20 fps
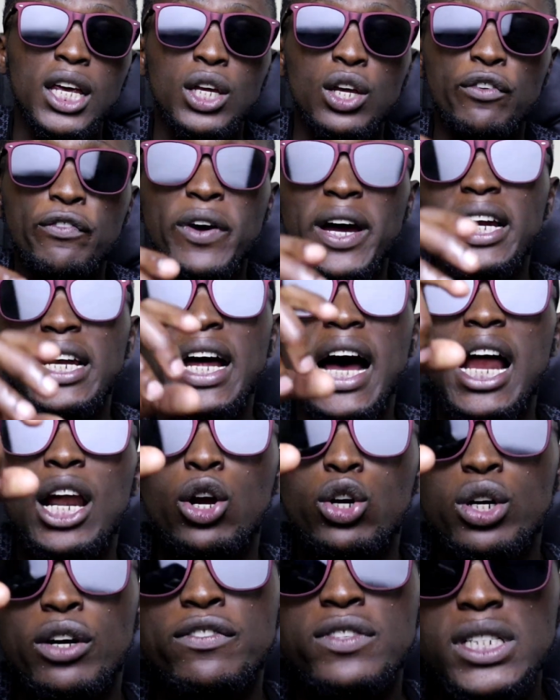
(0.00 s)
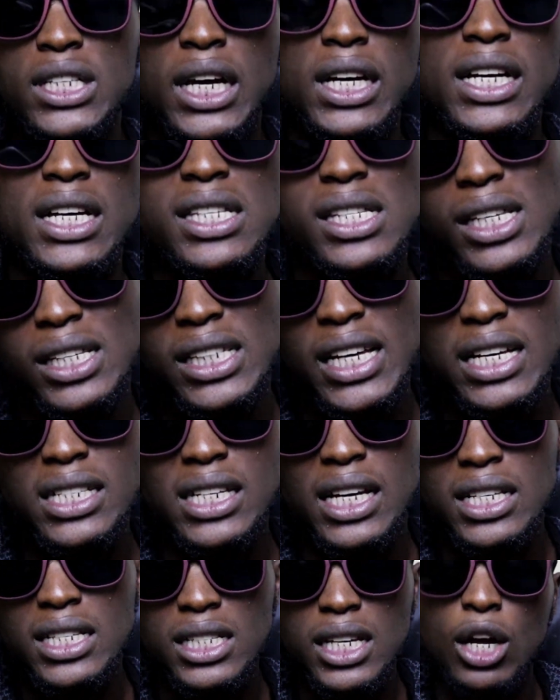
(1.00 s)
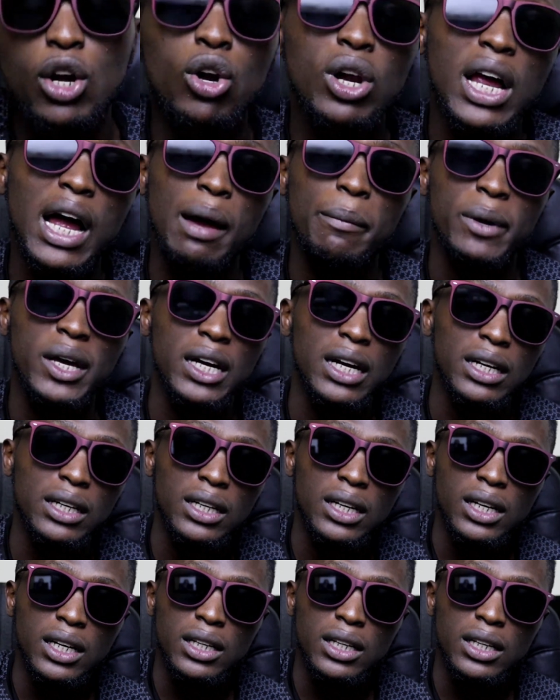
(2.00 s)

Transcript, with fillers: You find a lot of settings in just a single camera.